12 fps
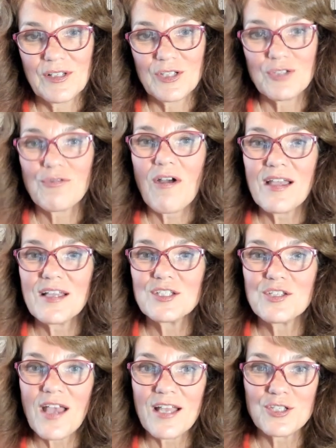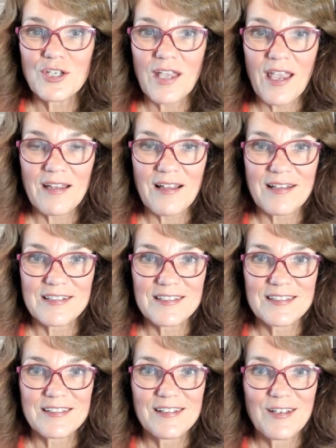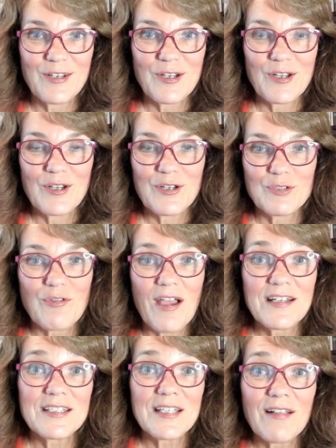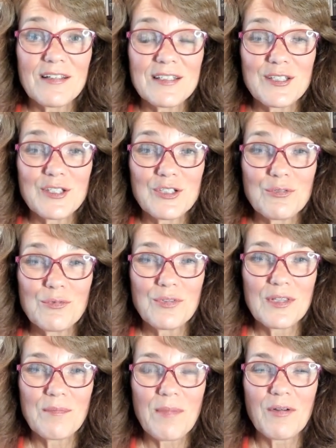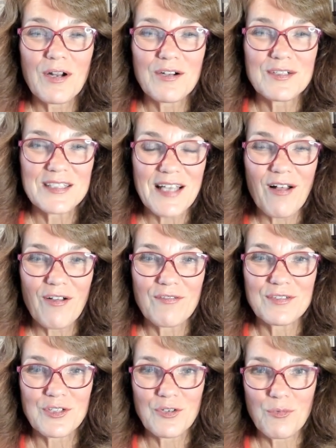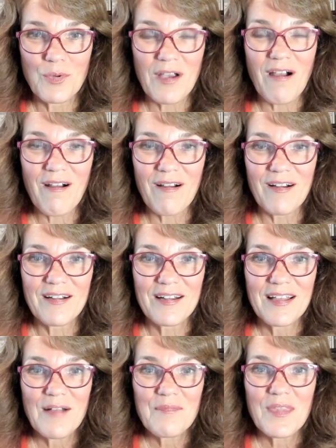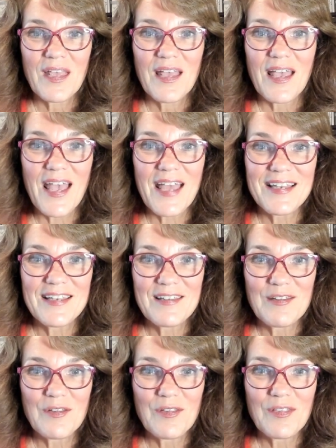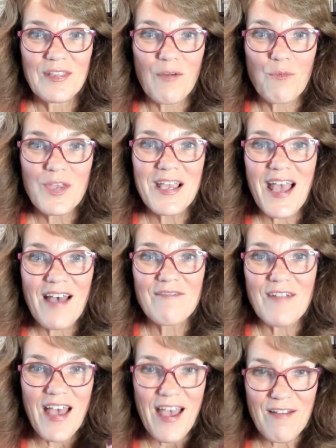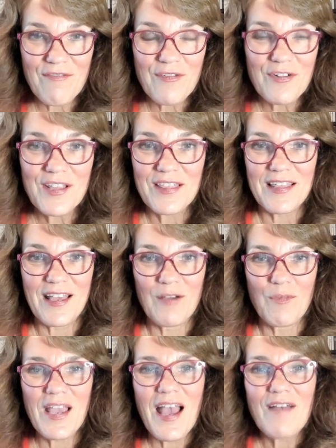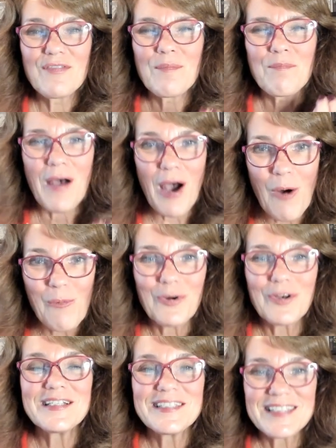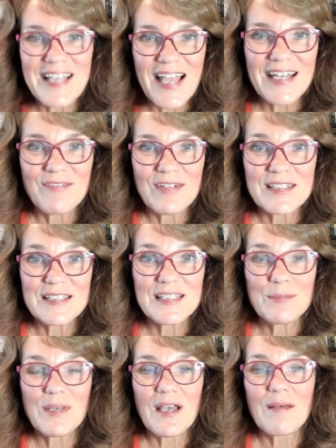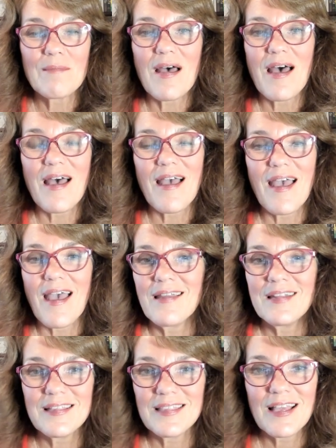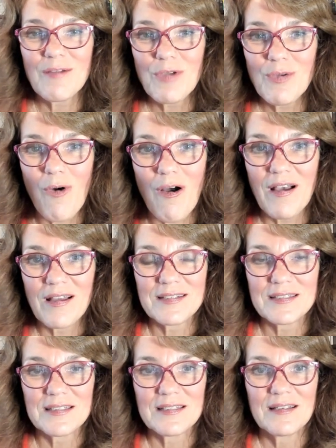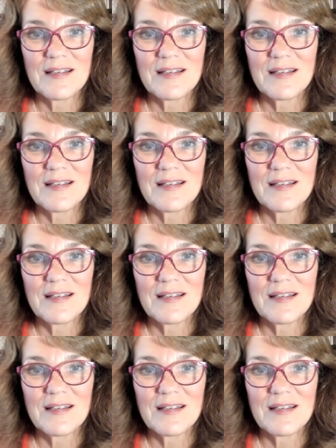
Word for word: trying to educate us, trying to tell us the truth about ourselves and who we are, and that we have everything. We have the power inside of us to become anything we want